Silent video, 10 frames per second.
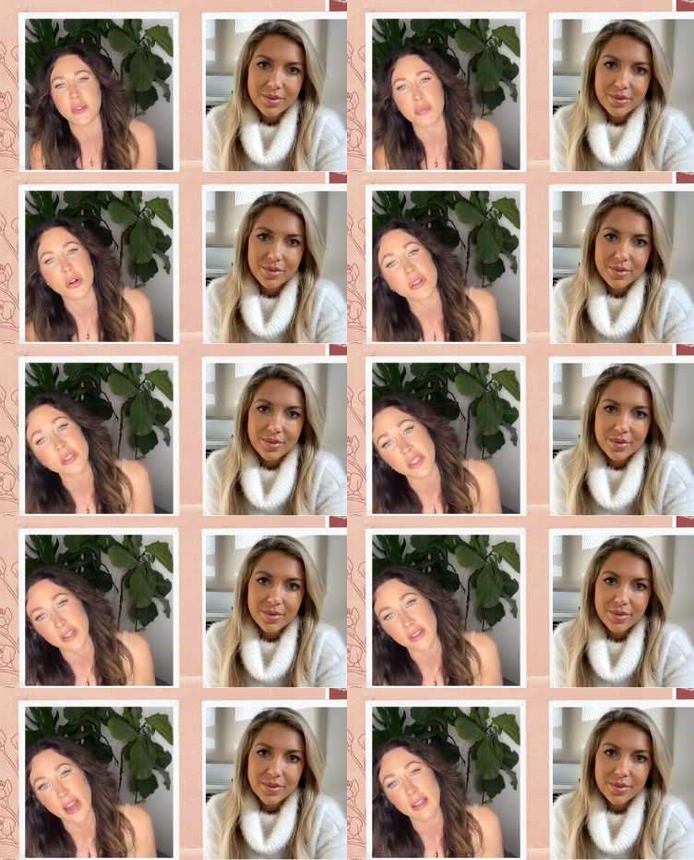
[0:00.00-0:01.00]
Speaker 1: a person.
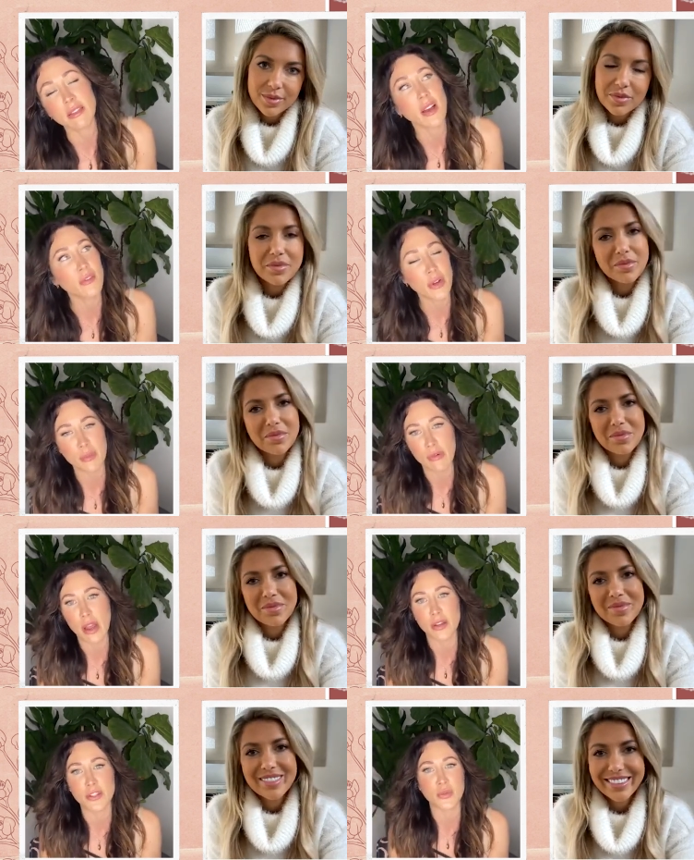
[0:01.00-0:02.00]
I love when I'm mm-hmm.
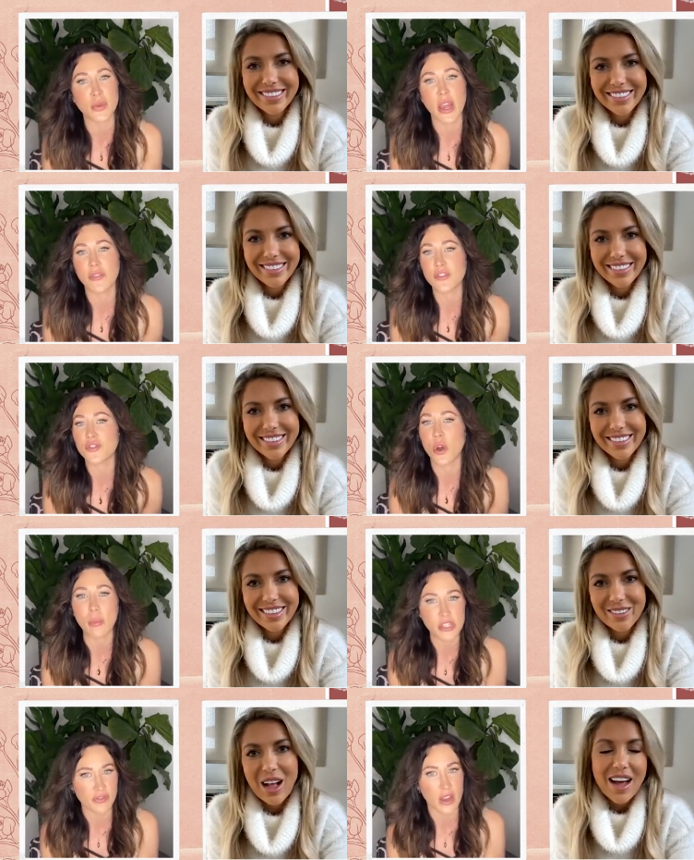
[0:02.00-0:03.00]
around you. We have I feel so
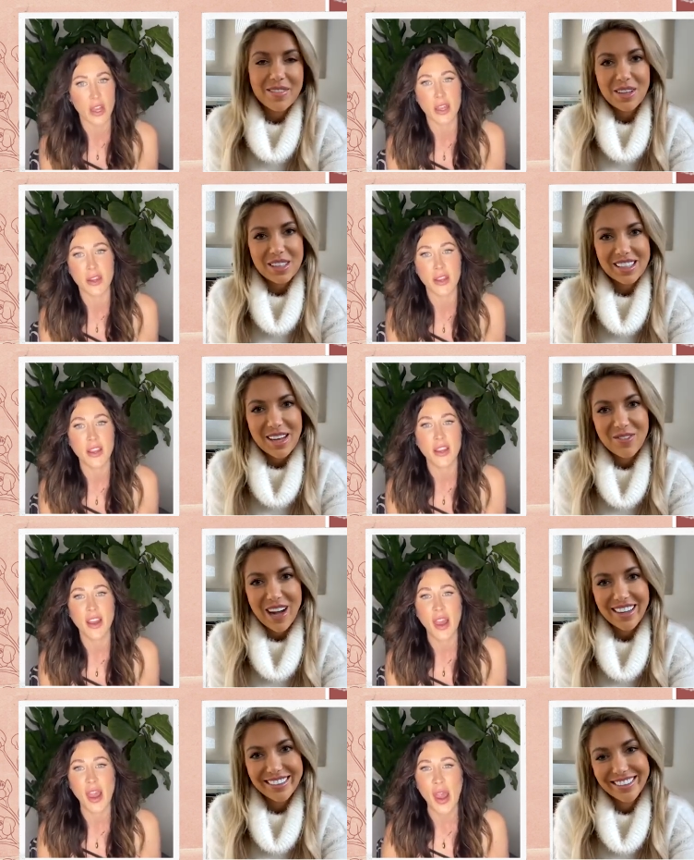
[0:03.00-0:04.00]
much fun. Same
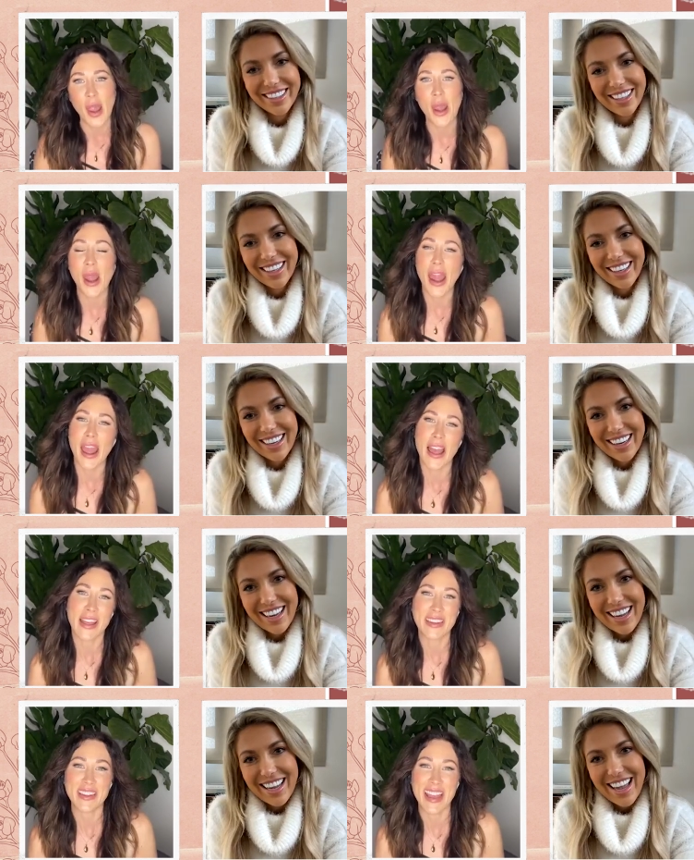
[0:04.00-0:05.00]
way. And,
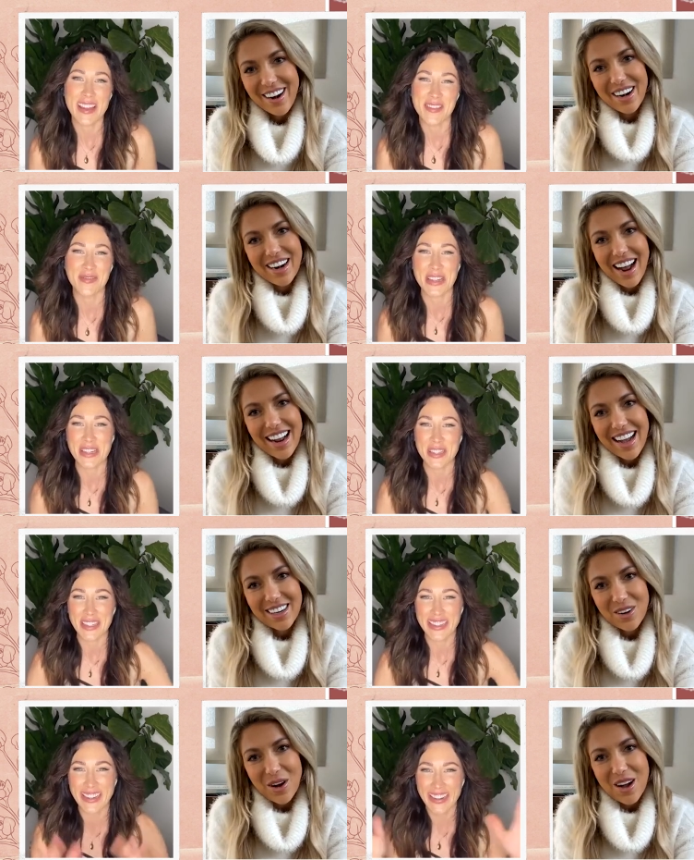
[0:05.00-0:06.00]
Erin and, and I we, had
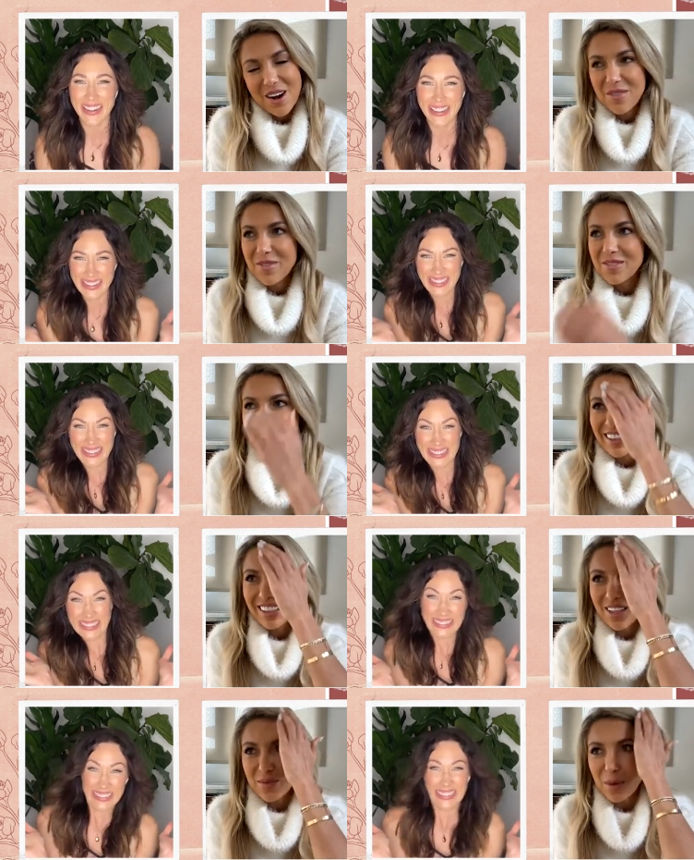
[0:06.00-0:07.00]
Speaker 2: a, um, a, fun
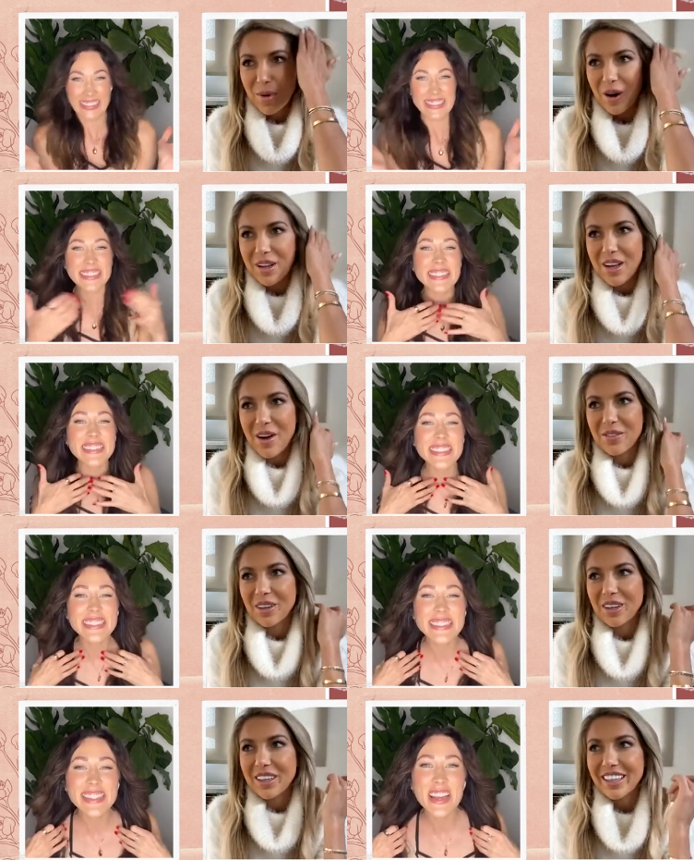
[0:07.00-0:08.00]
slumber party
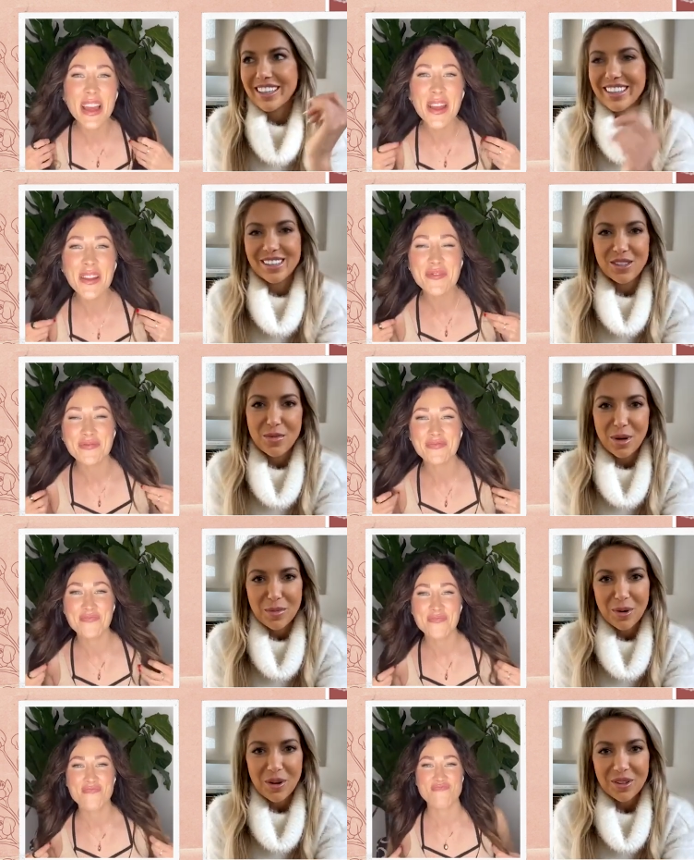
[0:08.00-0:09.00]
over the Super
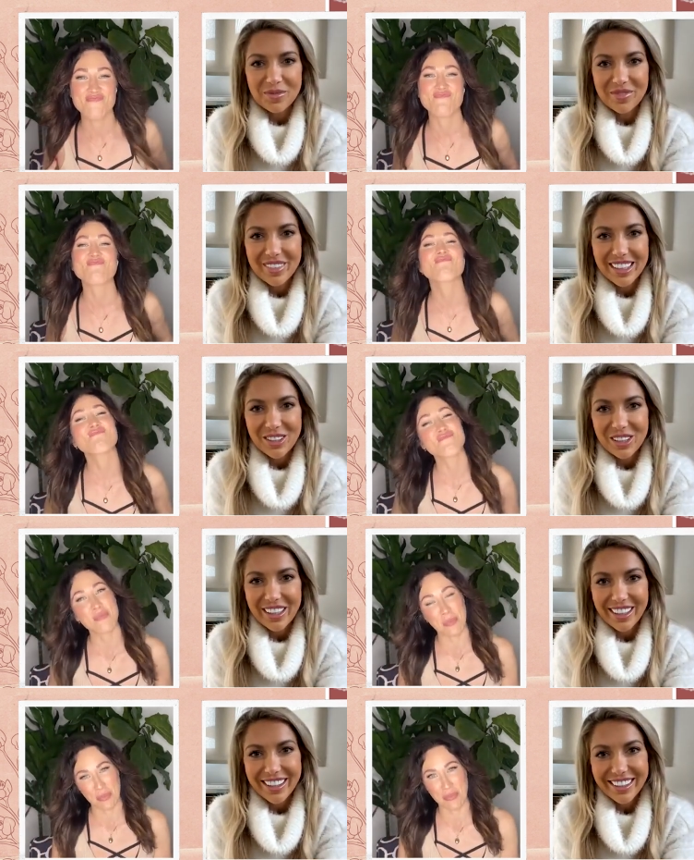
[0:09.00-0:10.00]
Bowl this mm-hmm.
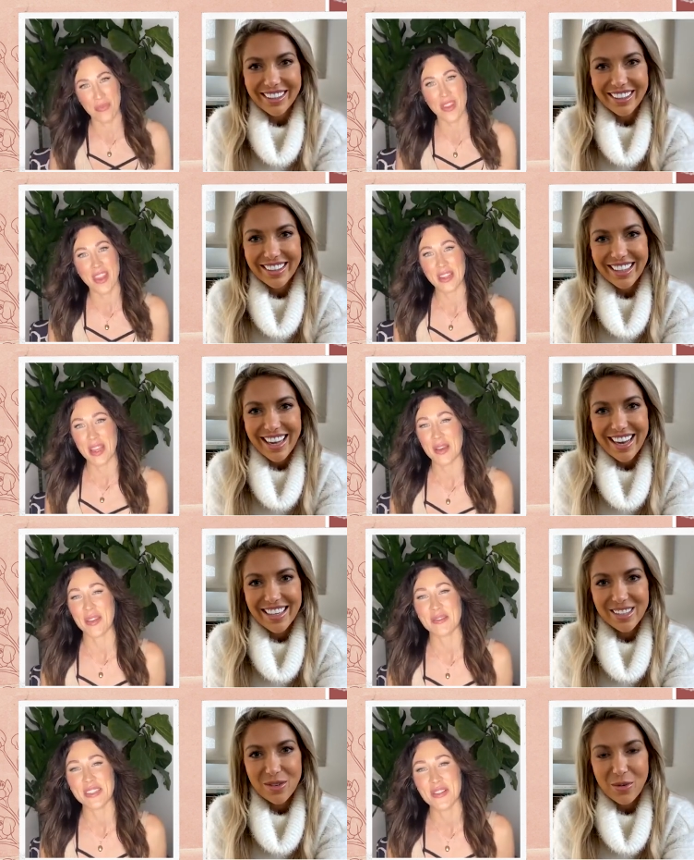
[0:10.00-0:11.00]
year.
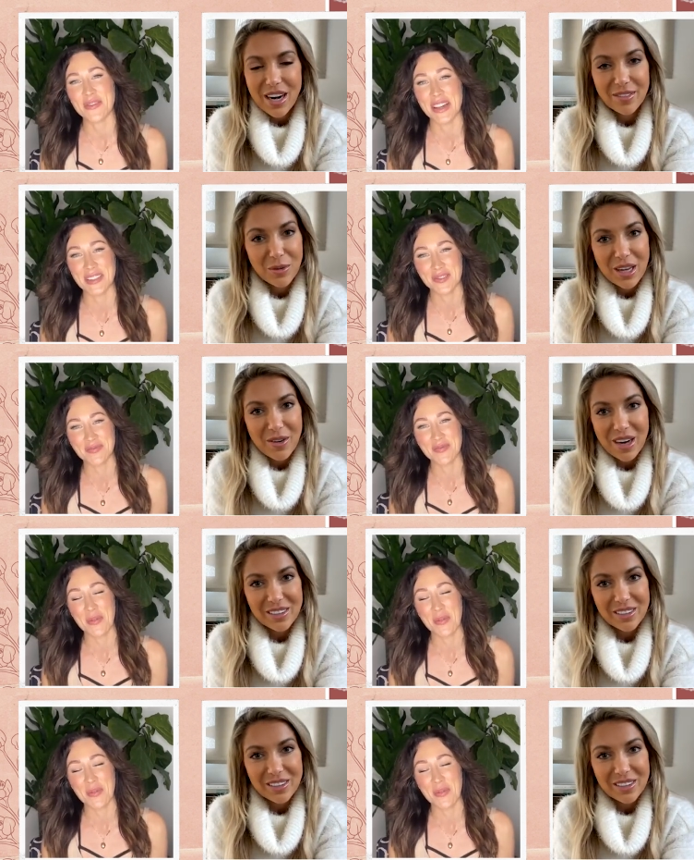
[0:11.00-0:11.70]
And whenever we go out